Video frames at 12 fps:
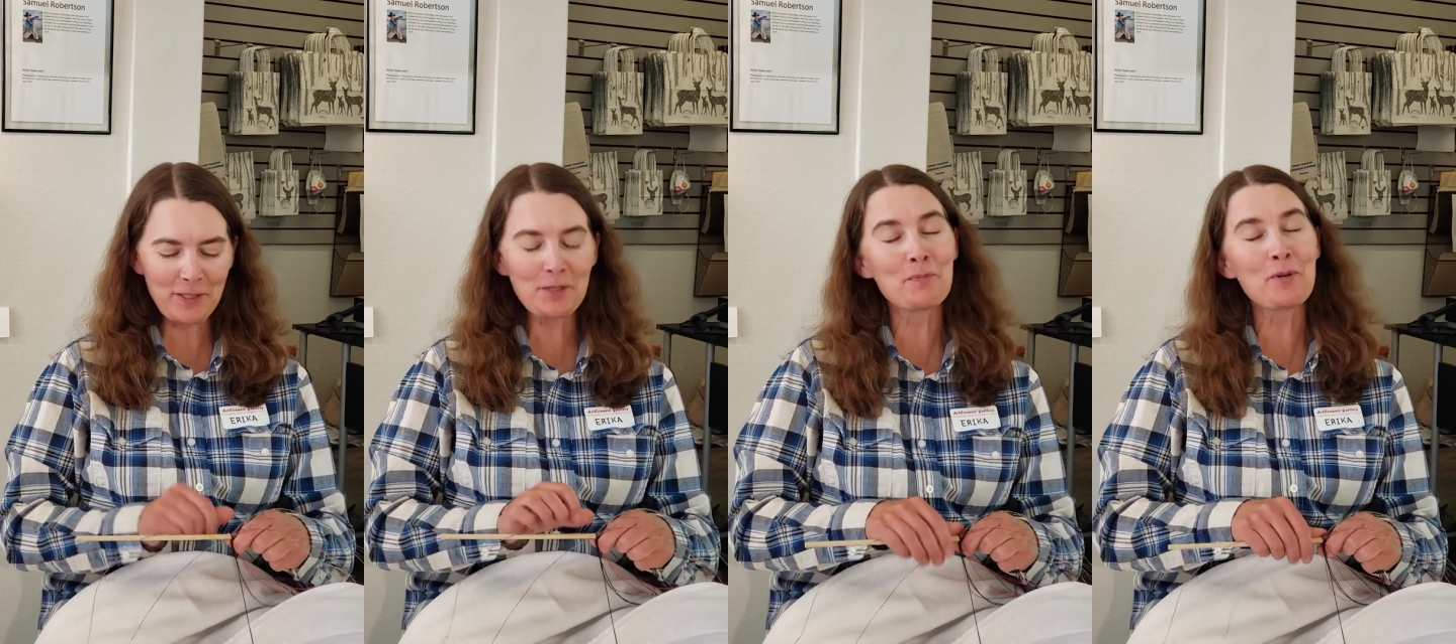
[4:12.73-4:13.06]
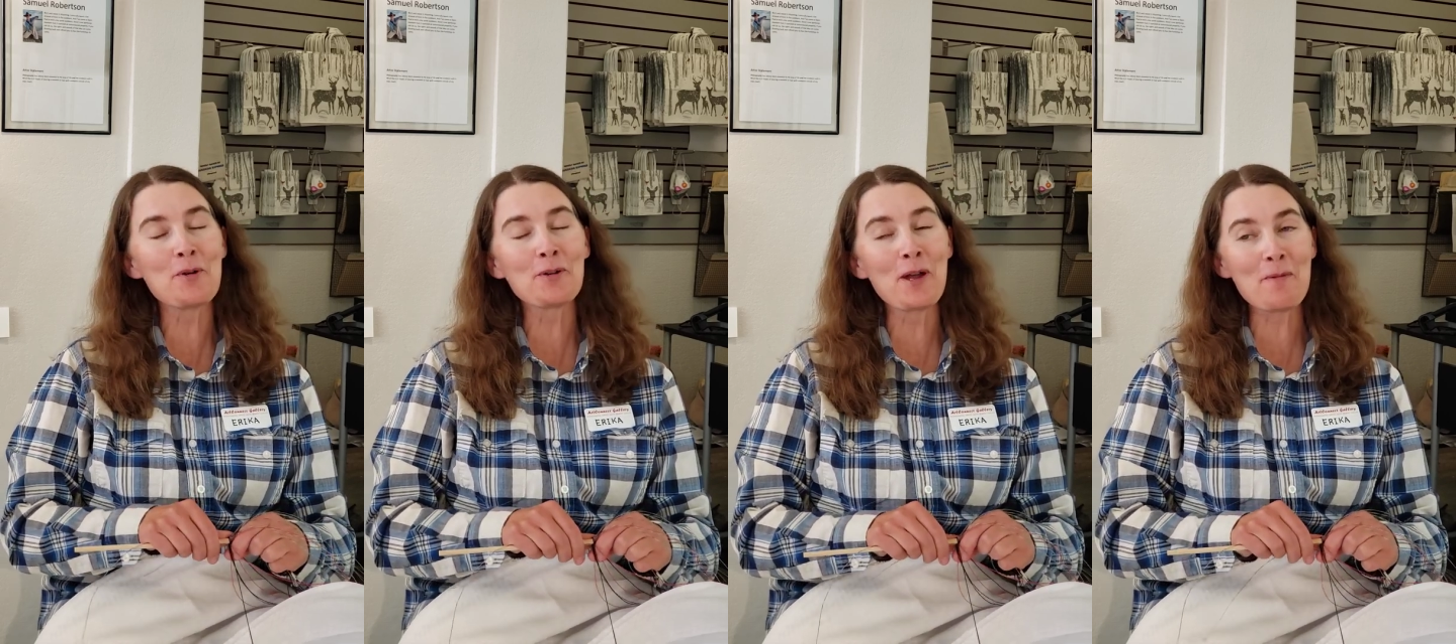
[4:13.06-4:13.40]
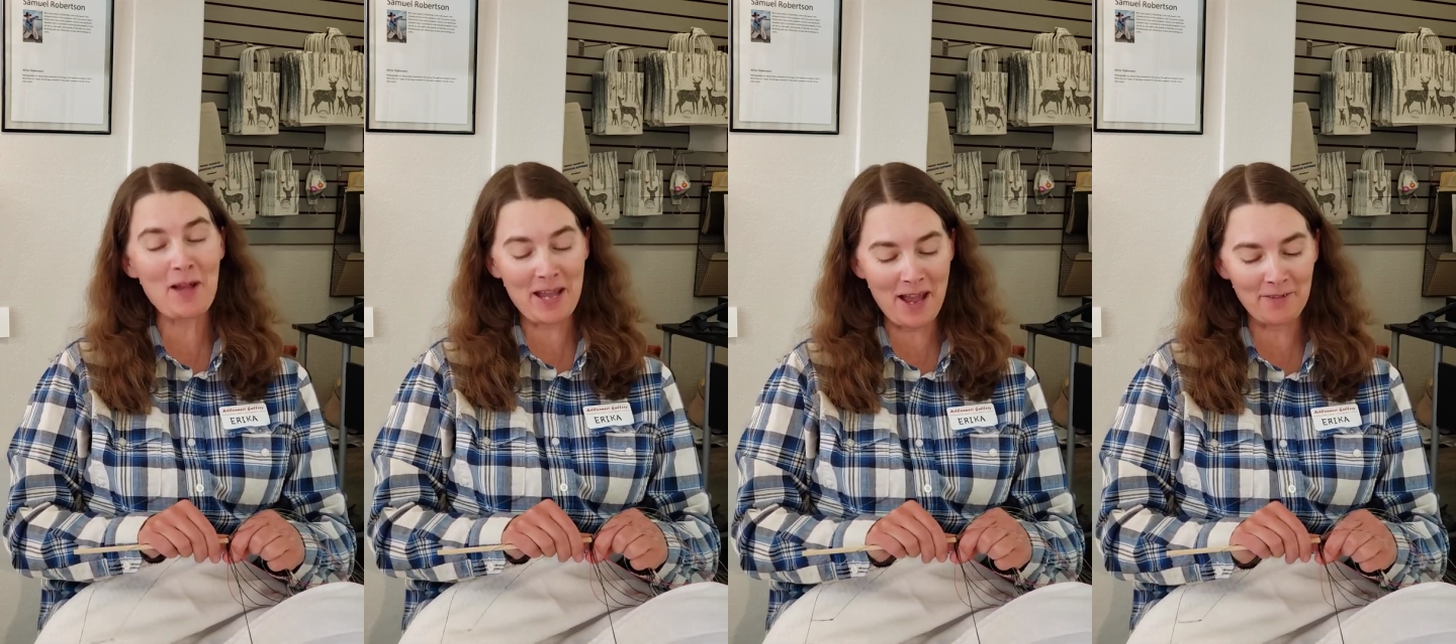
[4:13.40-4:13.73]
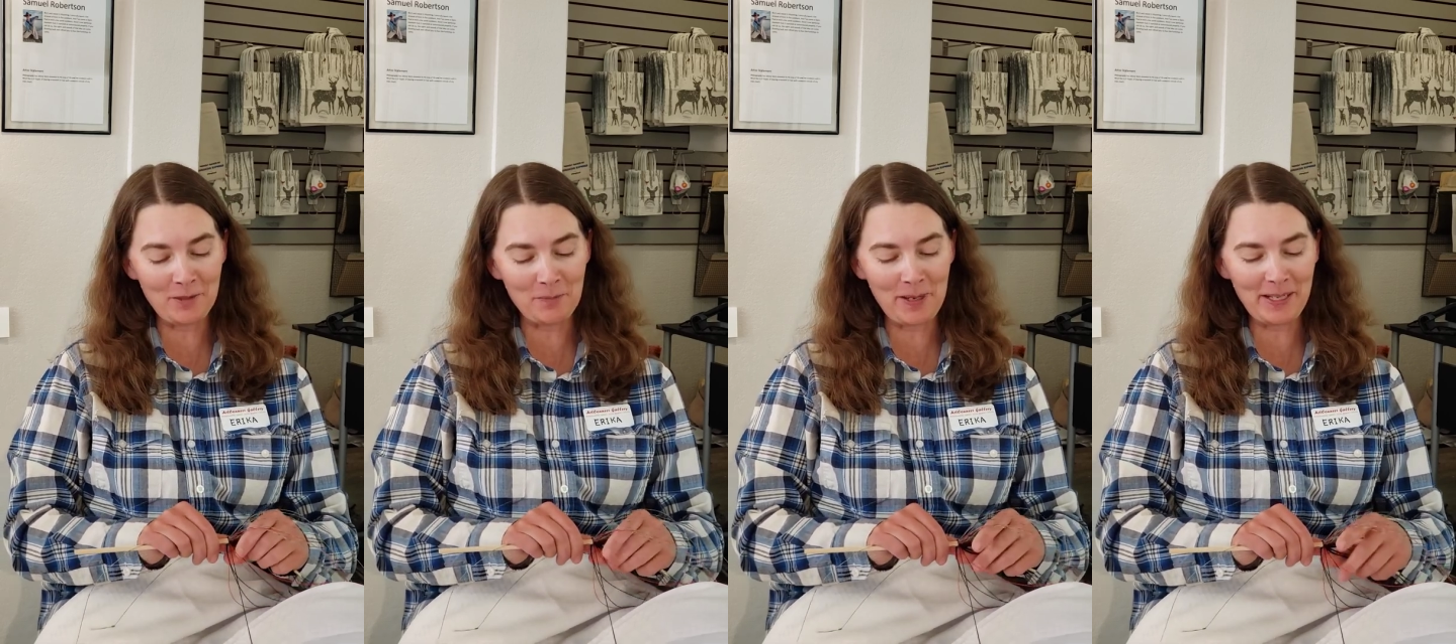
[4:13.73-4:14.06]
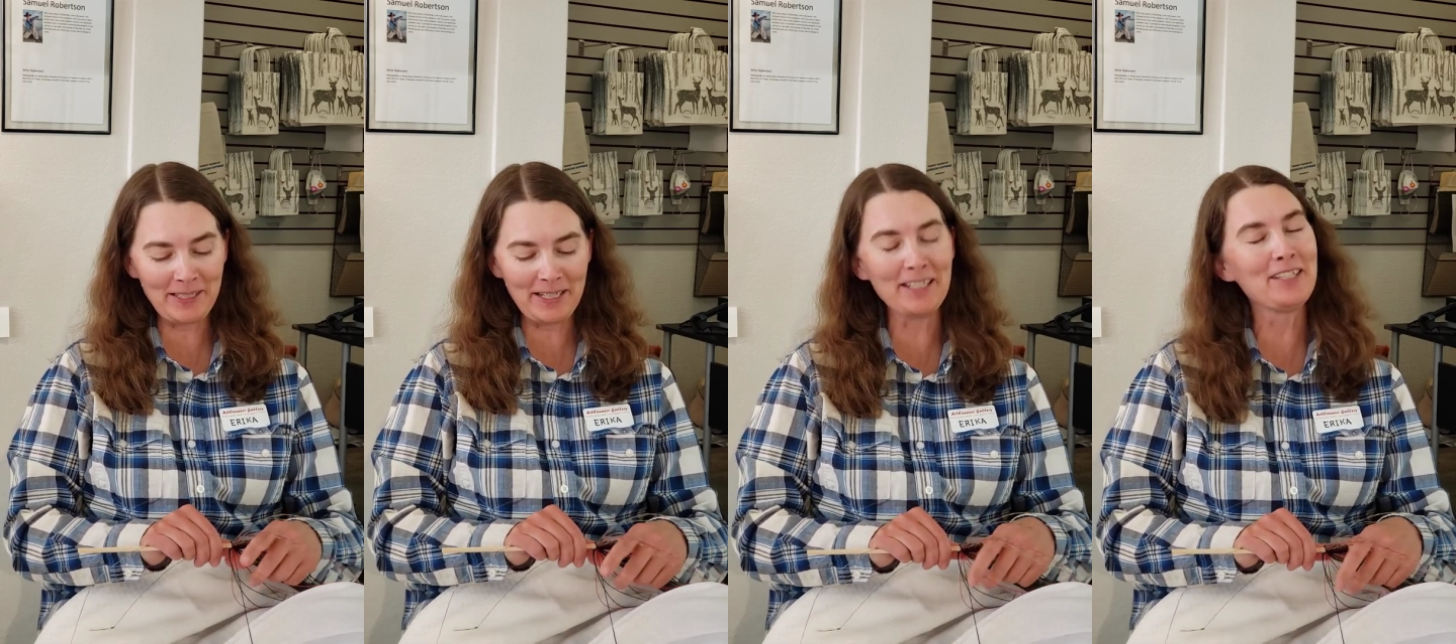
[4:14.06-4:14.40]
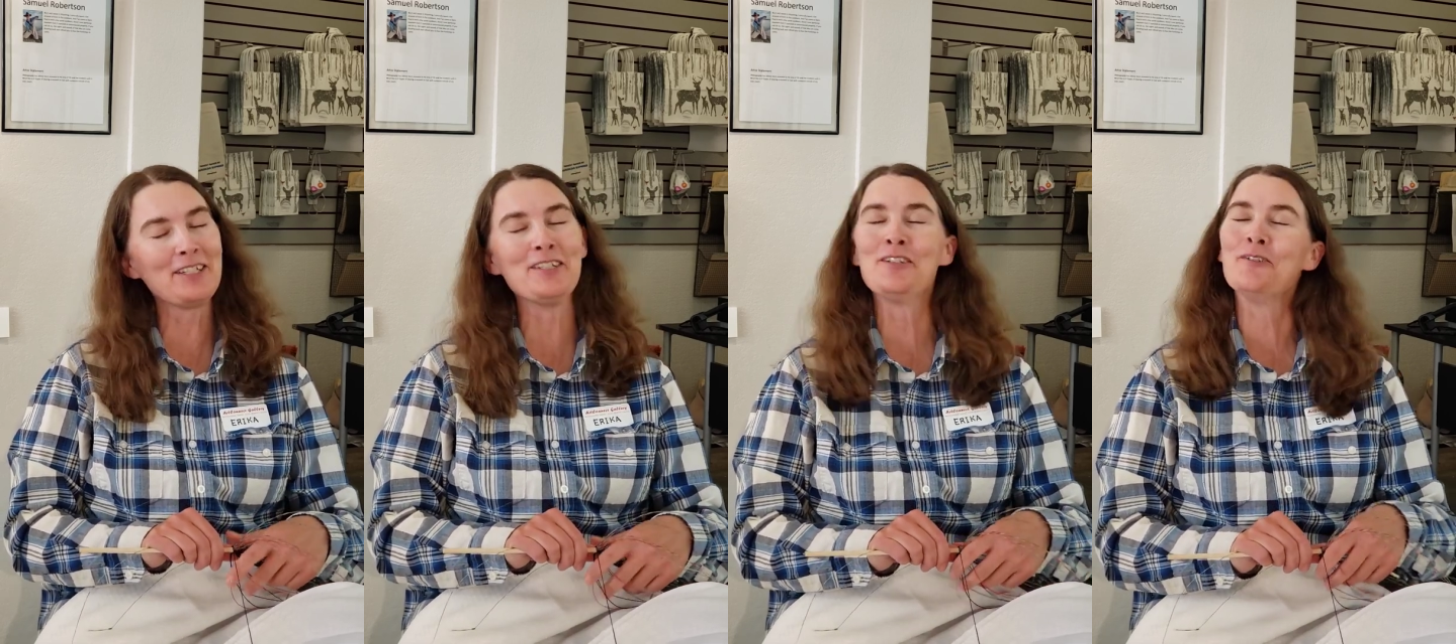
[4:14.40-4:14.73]
a program I have to pay
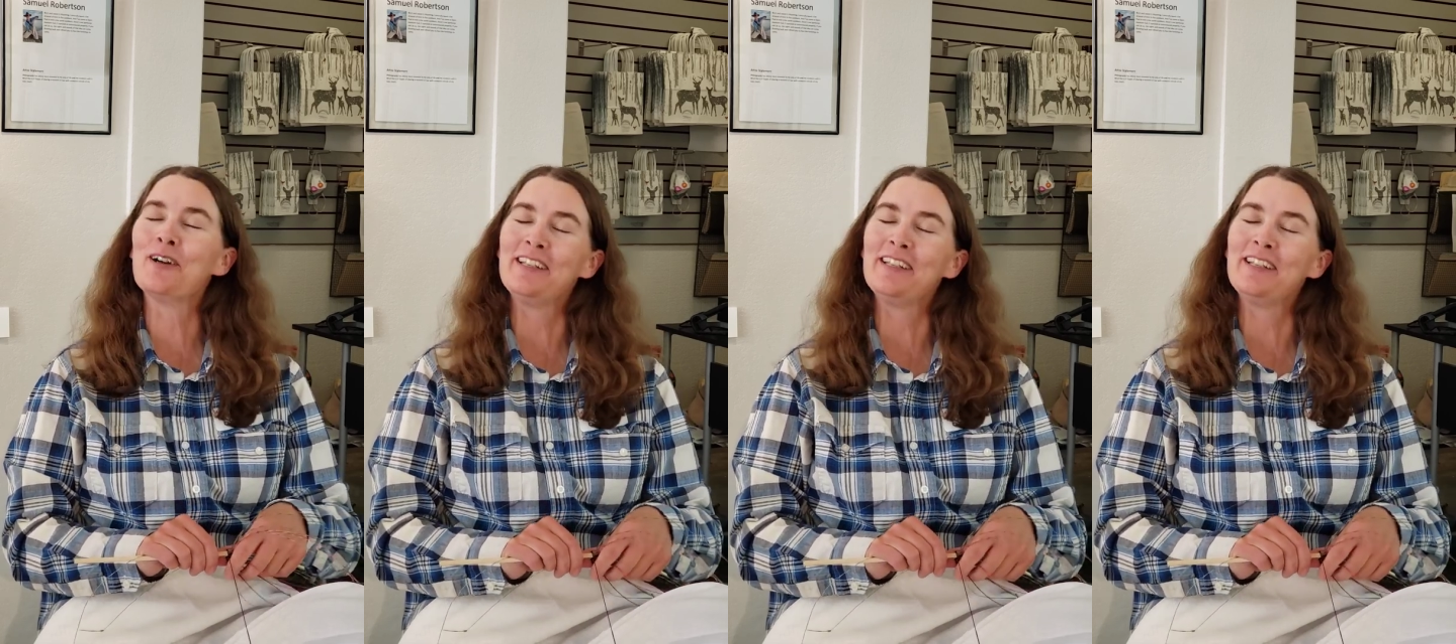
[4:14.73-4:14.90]
attention to,